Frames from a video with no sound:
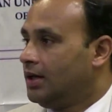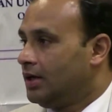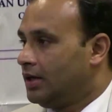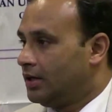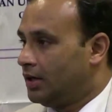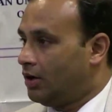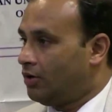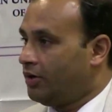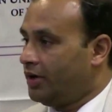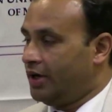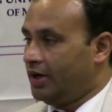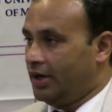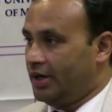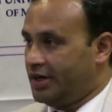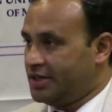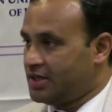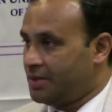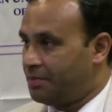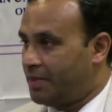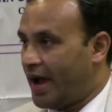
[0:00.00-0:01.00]
Now, it
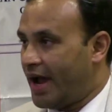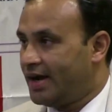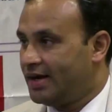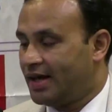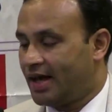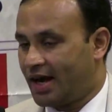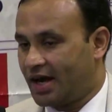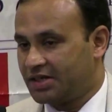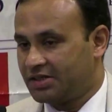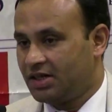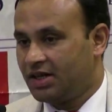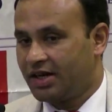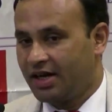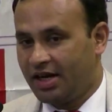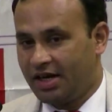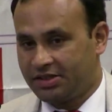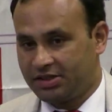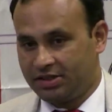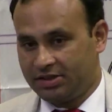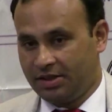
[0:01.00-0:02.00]
is a bidirectional
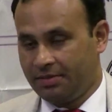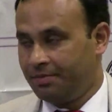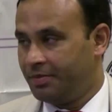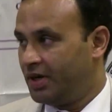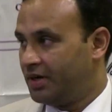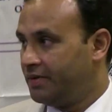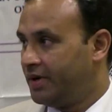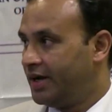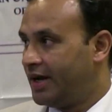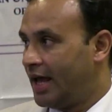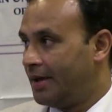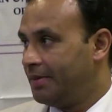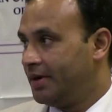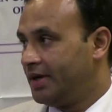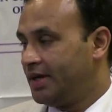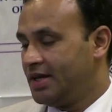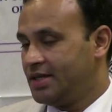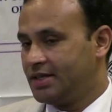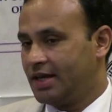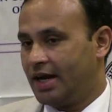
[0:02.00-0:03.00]
relationship between
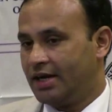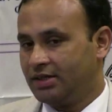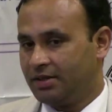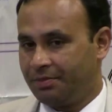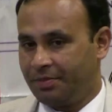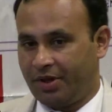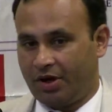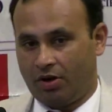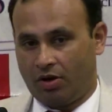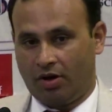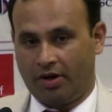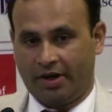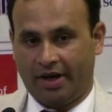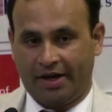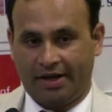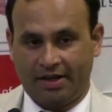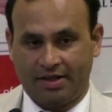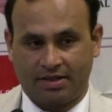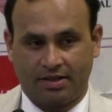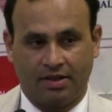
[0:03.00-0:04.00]
diabetes and the
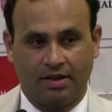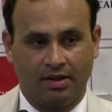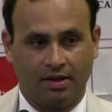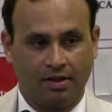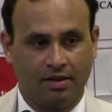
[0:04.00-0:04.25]
periodontitis.